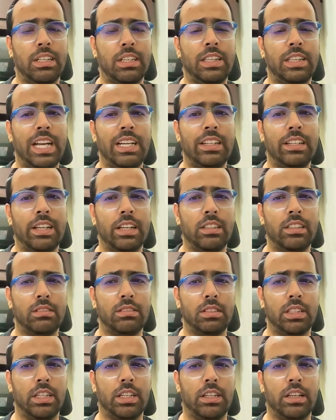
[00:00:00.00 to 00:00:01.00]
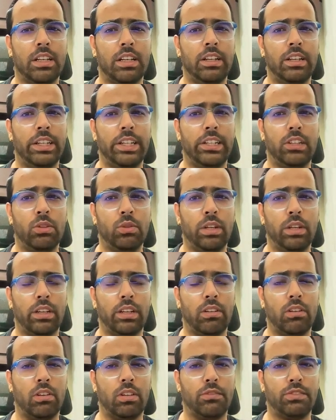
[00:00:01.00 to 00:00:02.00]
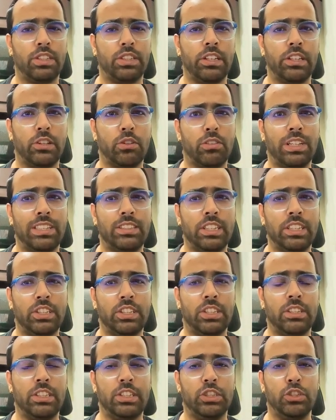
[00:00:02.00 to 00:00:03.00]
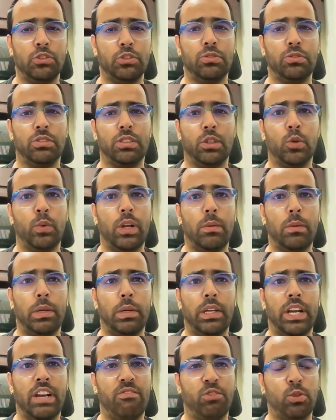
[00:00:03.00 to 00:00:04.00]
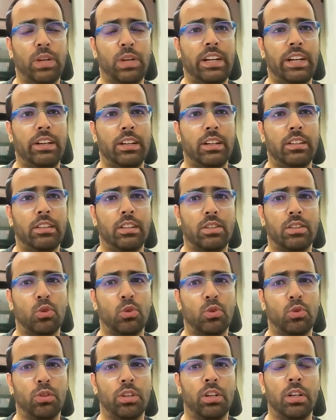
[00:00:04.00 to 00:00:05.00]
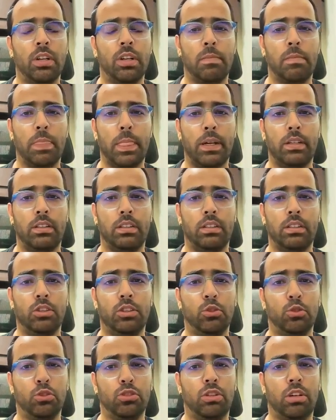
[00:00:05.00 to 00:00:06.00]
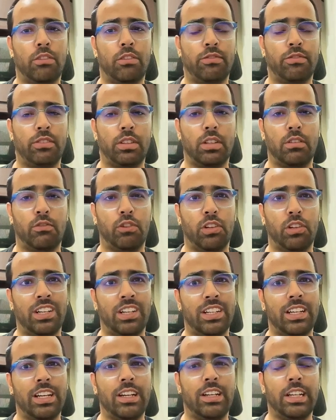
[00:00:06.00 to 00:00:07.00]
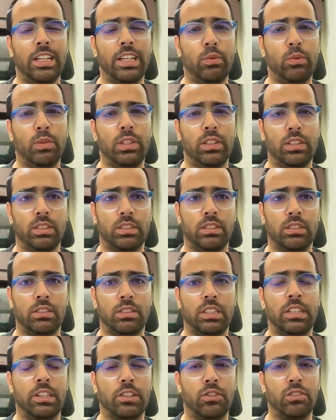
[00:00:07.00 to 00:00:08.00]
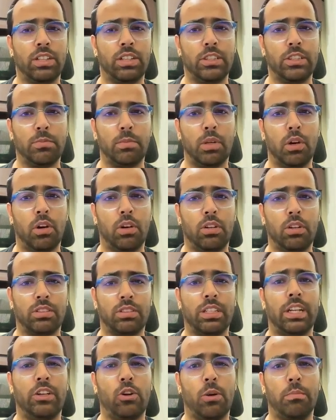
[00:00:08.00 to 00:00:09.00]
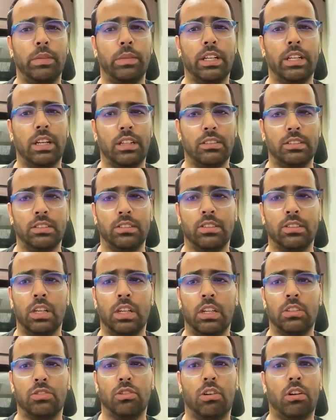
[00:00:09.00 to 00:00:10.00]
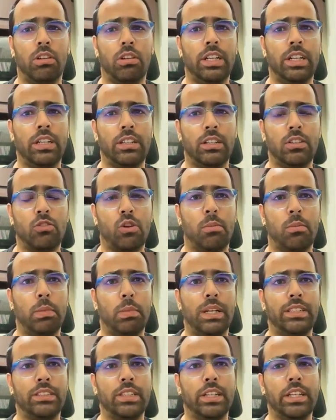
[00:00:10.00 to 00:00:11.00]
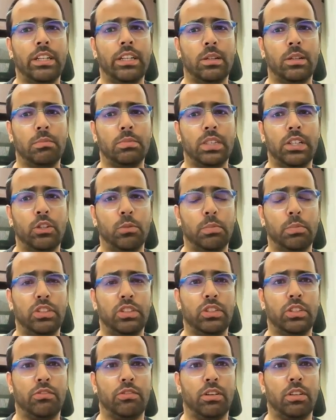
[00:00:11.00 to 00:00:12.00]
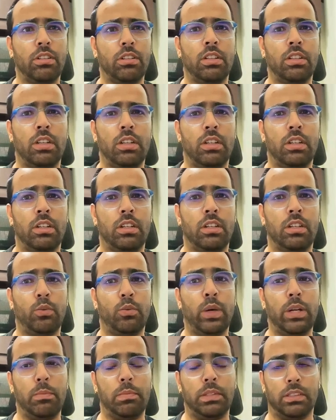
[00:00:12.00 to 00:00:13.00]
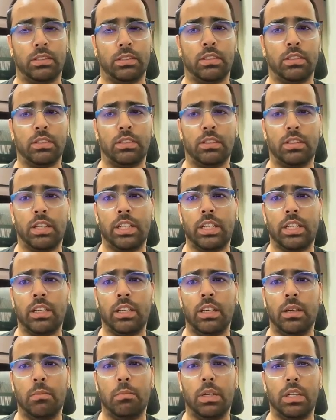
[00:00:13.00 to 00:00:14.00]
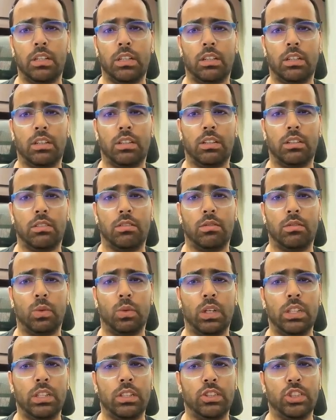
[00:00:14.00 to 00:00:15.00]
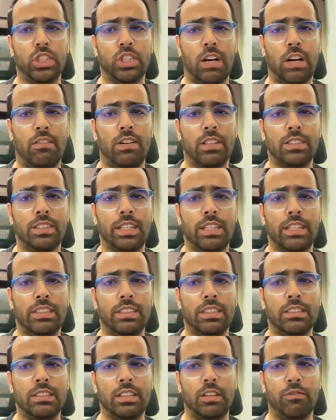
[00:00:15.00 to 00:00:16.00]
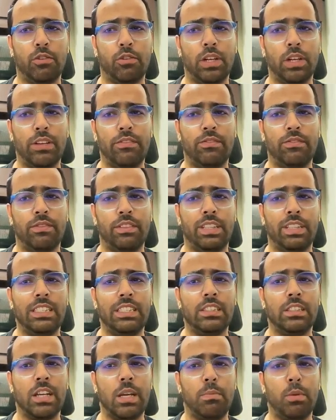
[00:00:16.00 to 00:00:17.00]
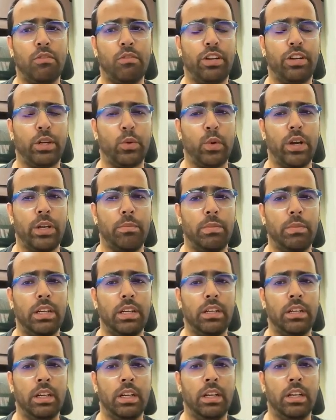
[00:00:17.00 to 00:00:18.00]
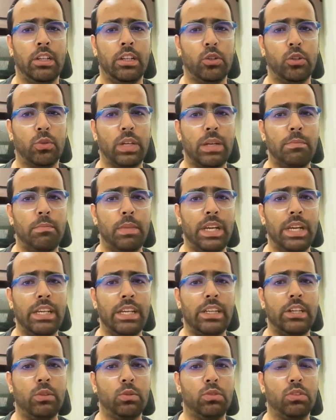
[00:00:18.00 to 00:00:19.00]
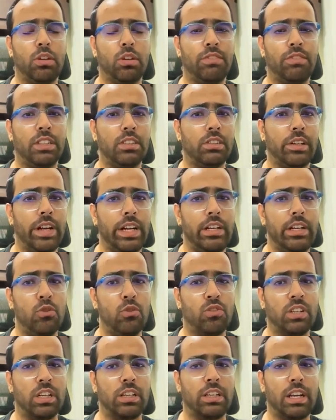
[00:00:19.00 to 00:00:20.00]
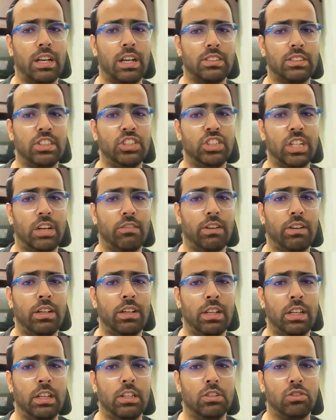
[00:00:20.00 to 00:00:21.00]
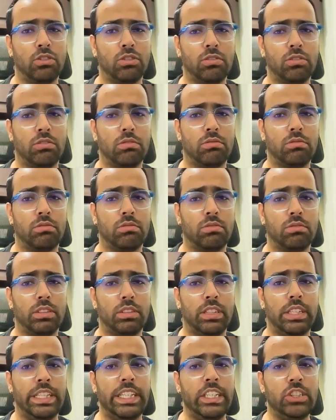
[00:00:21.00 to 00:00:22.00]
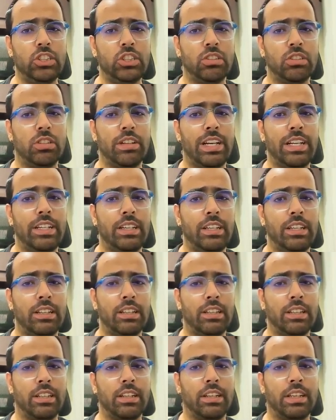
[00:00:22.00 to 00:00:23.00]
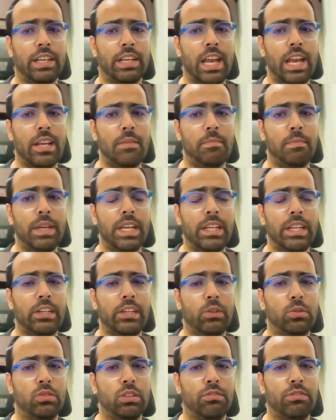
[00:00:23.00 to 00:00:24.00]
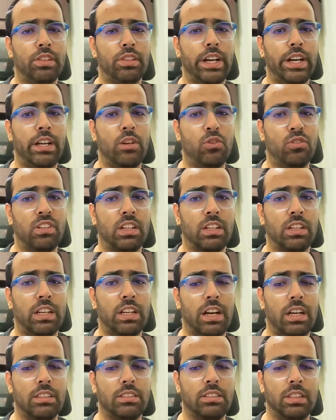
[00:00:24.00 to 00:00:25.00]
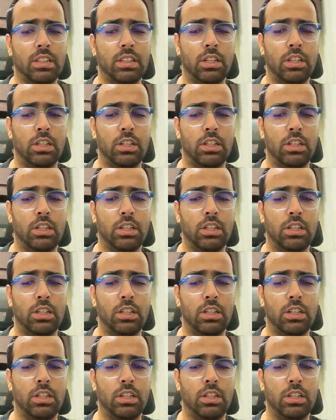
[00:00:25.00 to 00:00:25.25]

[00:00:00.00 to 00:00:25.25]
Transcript: in that case, it can lead to like a lot of synchronization issues developer have to handle in the code, use of volatile keywords, synchronized blocks, atomic classes. So all that complexity comes into picture for developers, right? But what Java says is, if you have this type of requirement, you can make use of the ThreadLocal class in Java. So each thread can make use of ThreadLocal class